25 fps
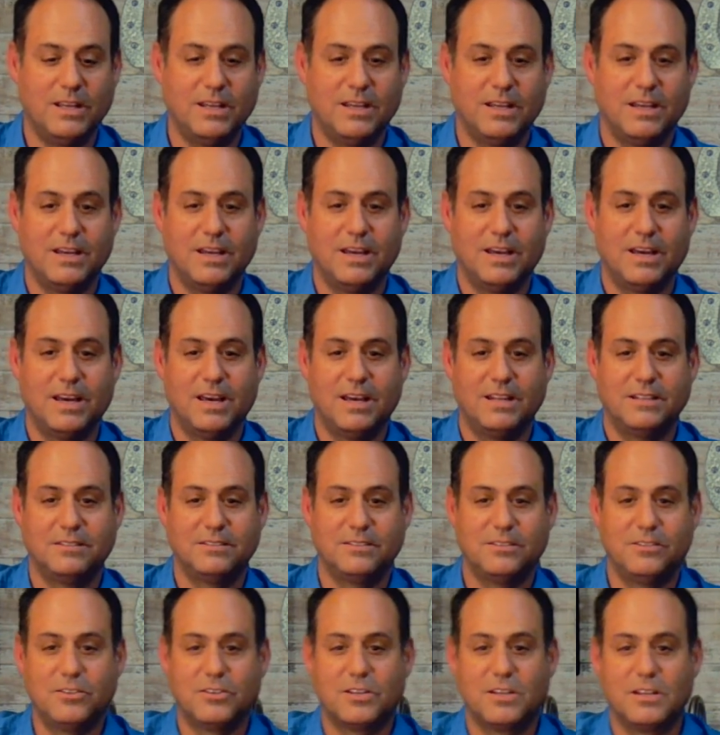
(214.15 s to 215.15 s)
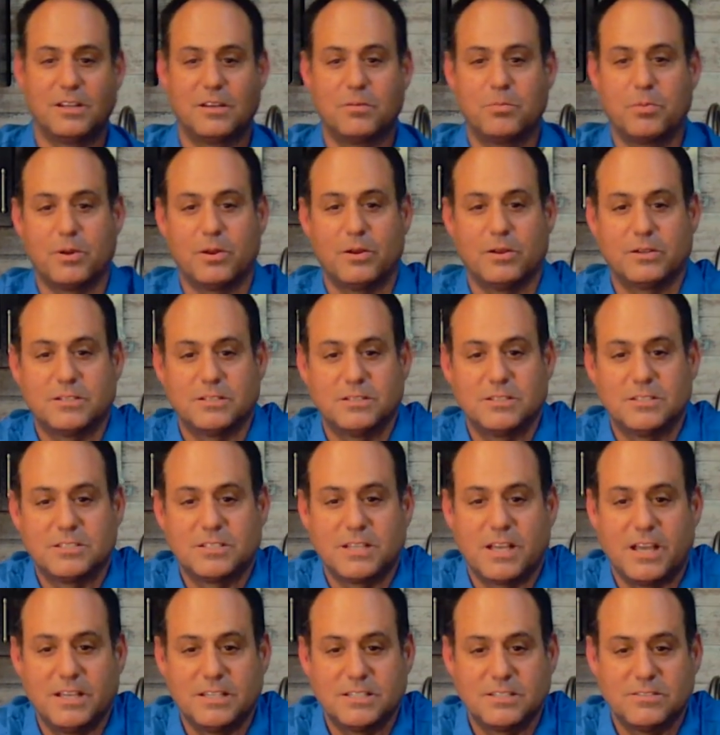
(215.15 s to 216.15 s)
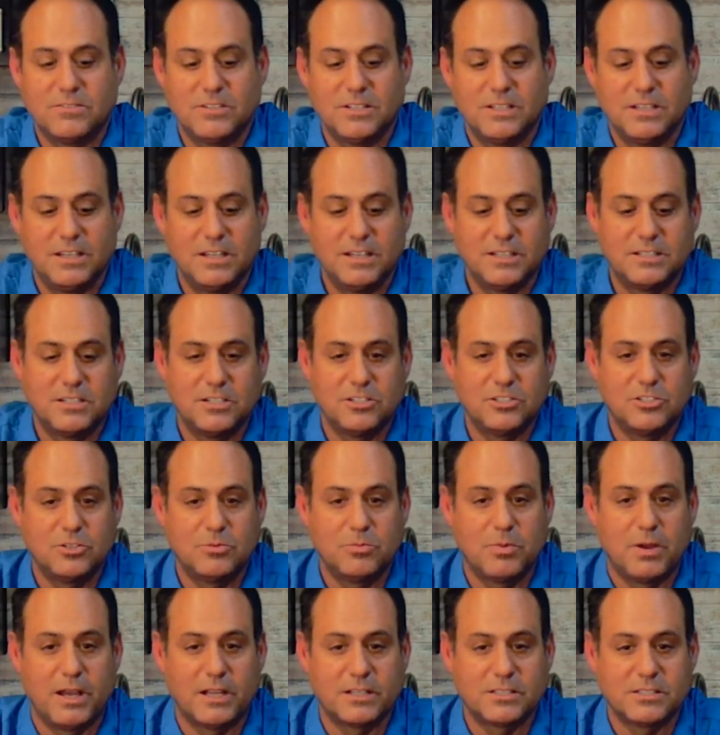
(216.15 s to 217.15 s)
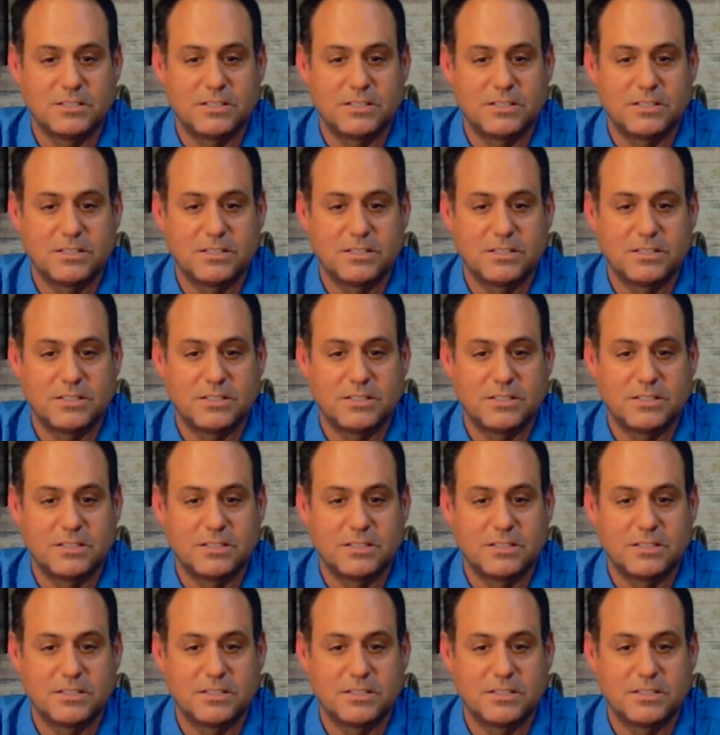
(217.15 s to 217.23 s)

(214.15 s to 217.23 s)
and you can compare it to the size of a, a tissue box.